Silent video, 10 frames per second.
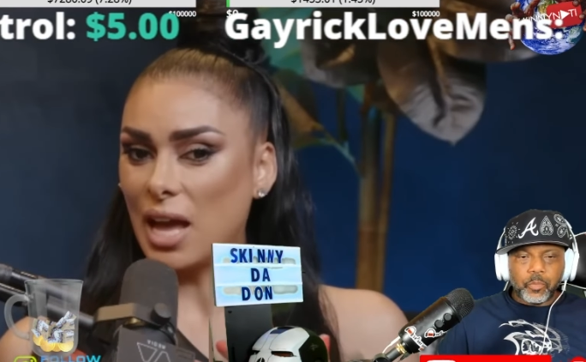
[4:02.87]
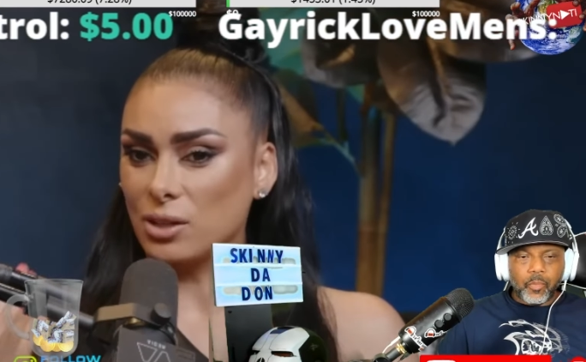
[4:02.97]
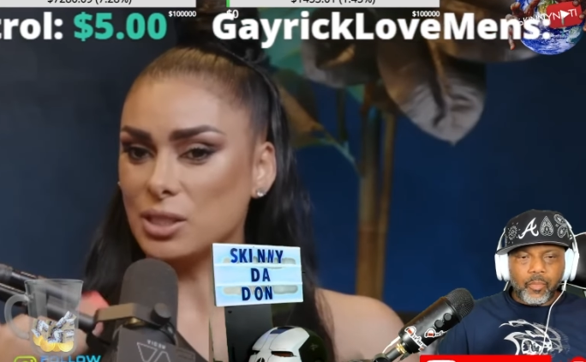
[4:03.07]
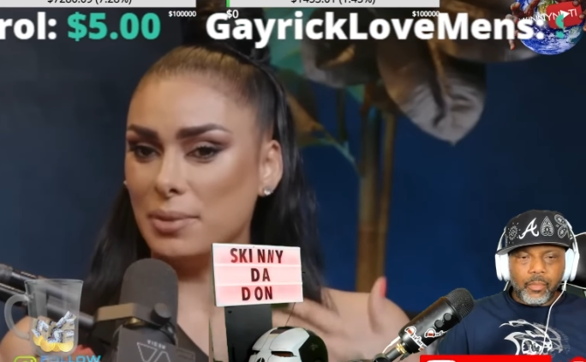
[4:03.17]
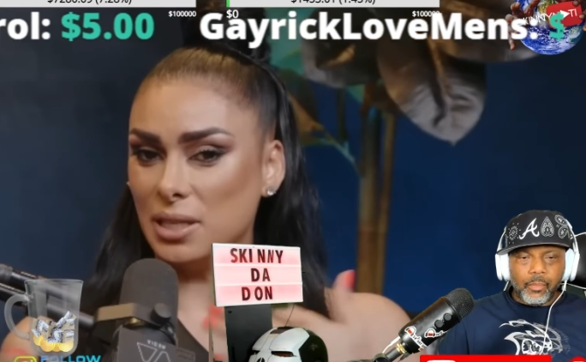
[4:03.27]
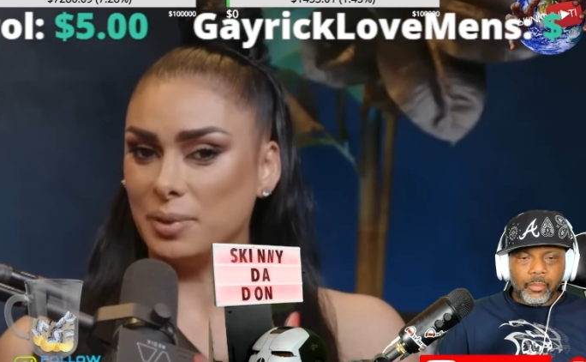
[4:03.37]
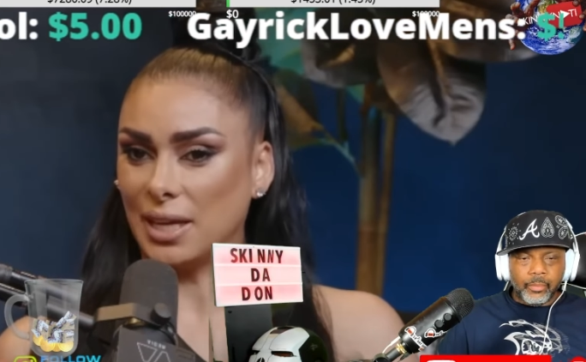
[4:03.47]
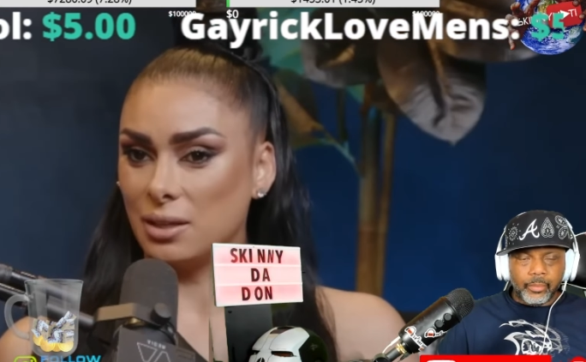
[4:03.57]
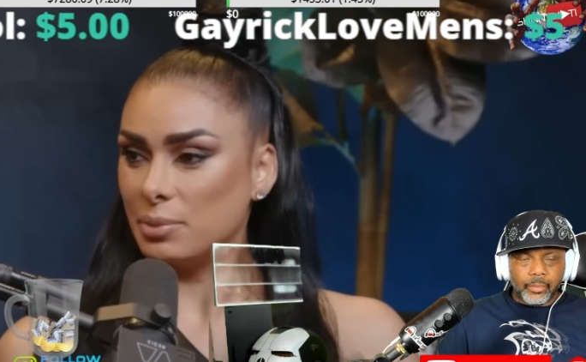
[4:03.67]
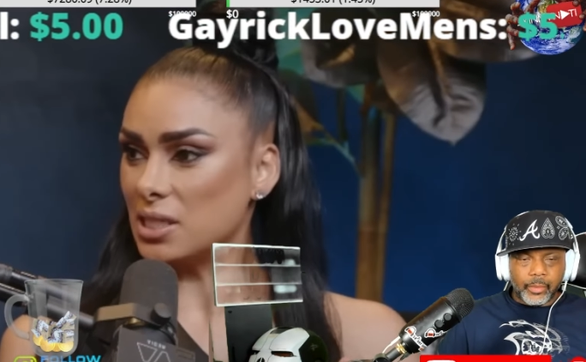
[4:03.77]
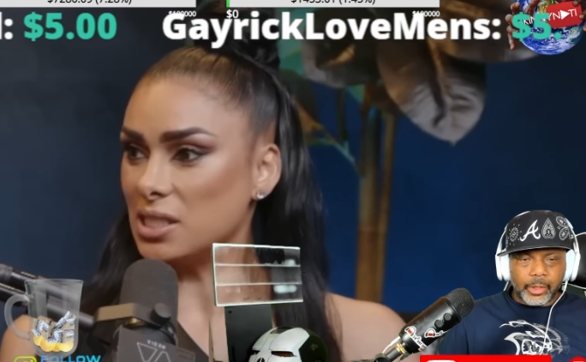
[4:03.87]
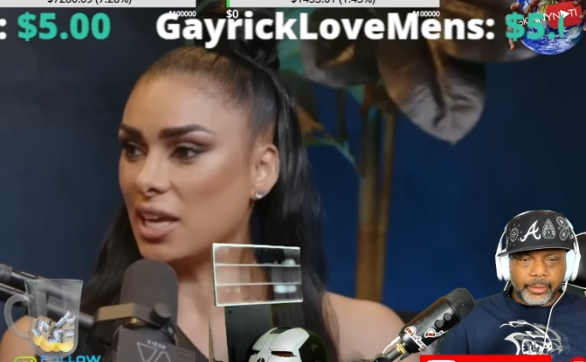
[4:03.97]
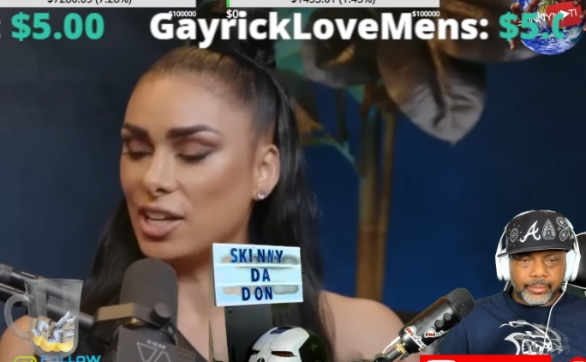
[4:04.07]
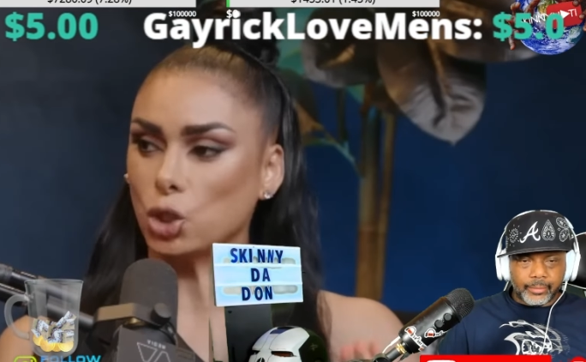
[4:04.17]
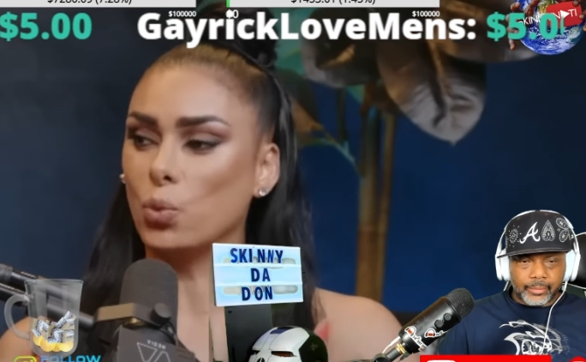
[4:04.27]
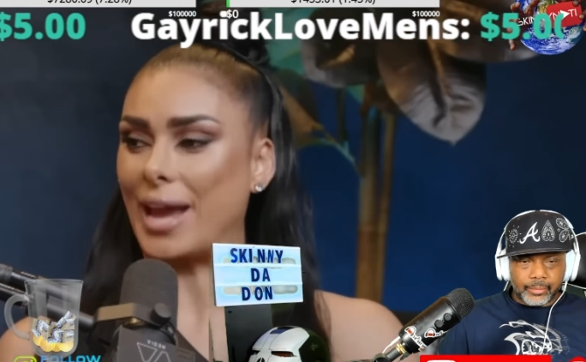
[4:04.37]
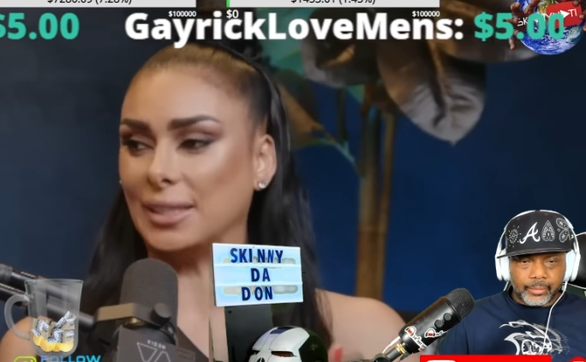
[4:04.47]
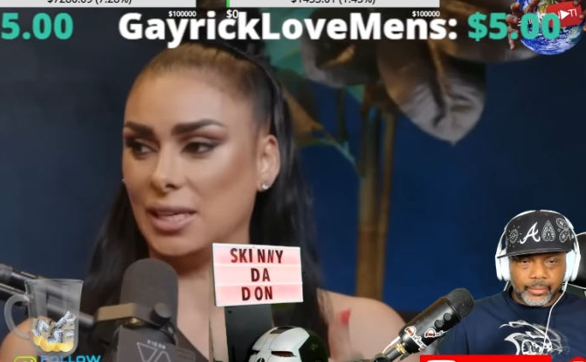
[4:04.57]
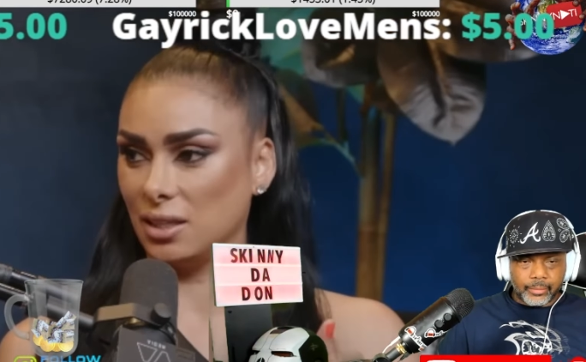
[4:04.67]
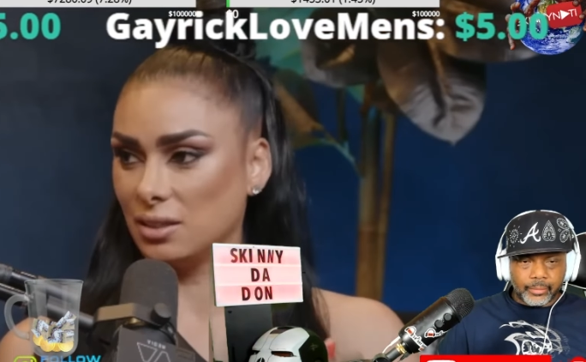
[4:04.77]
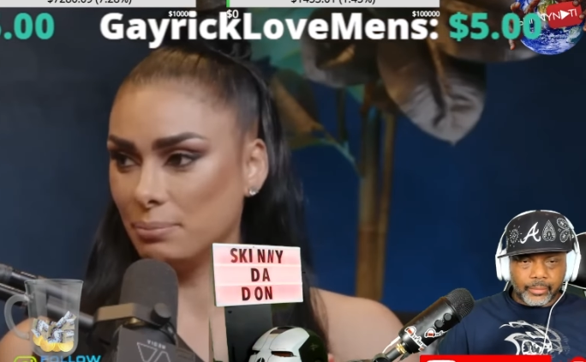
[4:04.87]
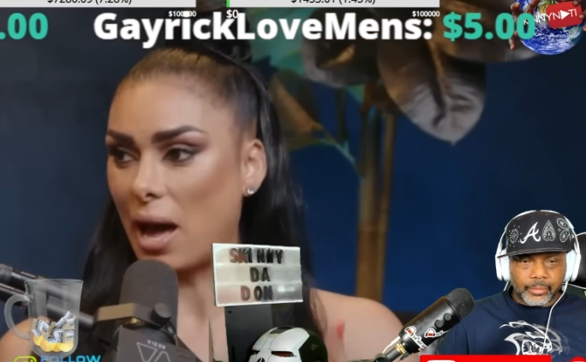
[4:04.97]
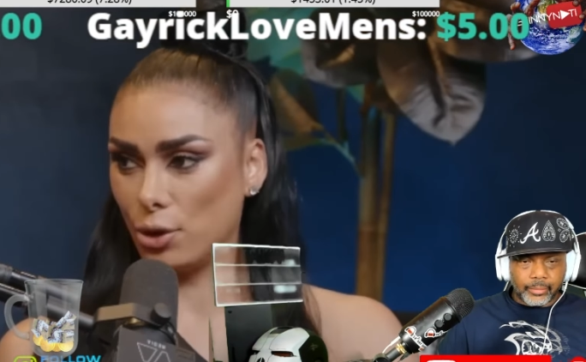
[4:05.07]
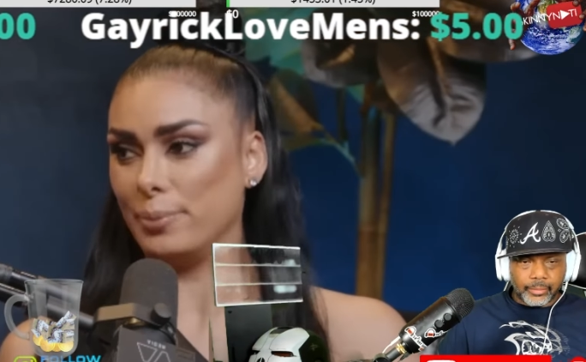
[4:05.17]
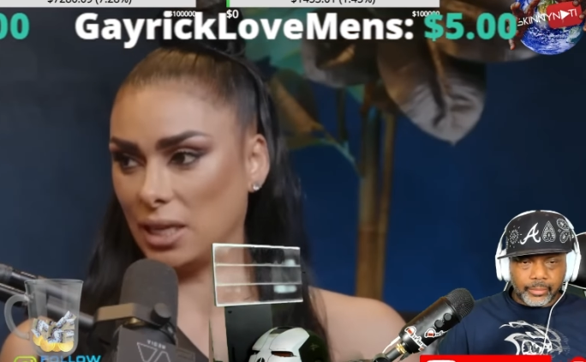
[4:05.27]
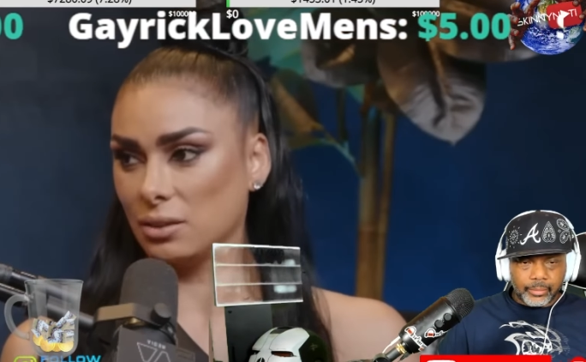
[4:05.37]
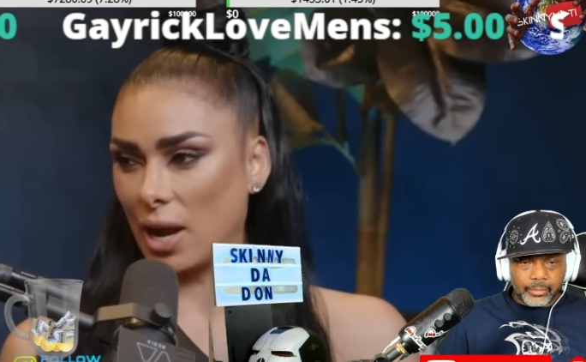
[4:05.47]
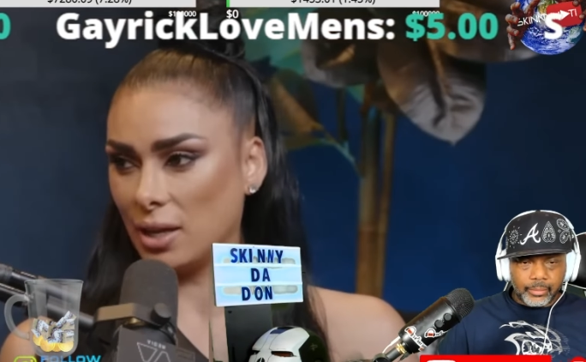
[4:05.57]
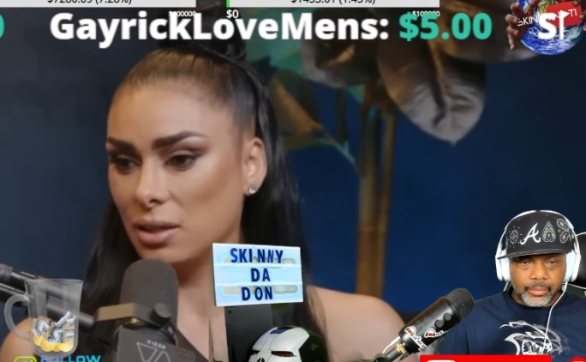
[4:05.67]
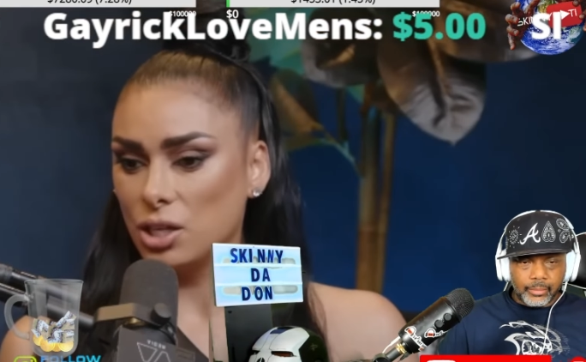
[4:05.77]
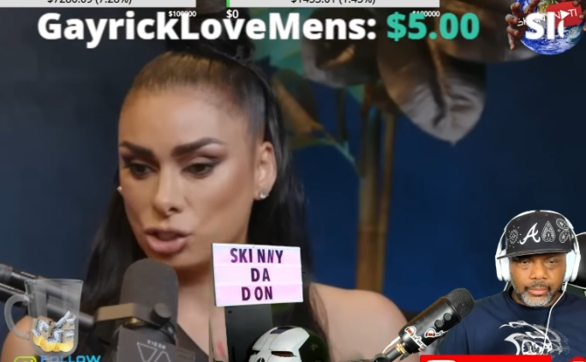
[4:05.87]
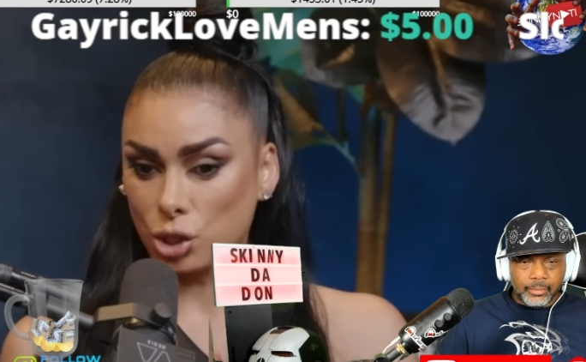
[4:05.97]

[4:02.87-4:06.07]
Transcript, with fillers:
Speaker 1: how to manipulate it because he can't directly bother me, right?